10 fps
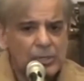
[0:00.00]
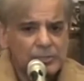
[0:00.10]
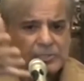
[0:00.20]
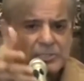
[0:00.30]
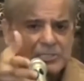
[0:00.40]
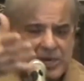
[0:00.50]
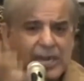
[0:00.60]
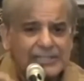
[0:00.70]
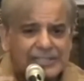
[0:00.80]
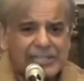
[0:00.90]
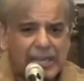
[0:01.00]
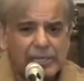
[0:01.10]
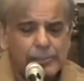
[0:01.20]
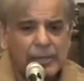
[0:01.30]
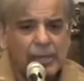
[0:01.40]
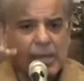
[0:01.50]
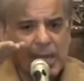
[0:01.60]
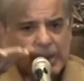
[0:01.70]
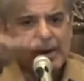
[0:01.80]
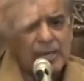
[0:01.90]
Minister through a voting in
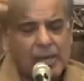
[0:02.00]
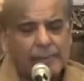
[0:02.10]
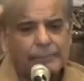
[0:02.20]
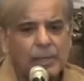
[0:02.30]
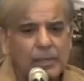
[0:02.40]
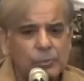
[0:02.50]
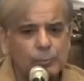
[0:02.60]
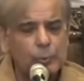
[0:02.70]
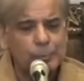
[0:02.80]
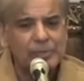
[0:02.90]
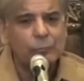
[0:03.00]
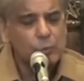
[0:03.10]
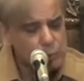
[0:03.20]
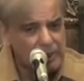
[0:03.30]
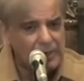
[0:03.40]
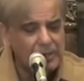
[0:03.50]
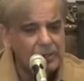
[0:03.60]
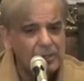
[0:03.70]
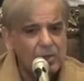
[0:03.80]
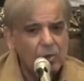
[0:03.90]
Pakistan National Assembly that was held today.
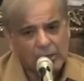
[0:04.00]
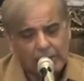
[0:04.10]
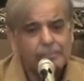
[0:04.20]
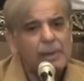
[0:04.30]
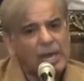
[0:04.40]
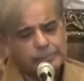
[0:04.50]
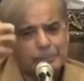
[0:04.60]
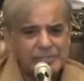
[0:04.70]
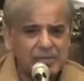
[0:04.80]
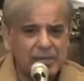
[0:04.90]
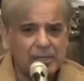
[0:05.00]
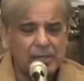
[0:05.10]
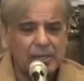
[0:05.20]
Former Prime Minister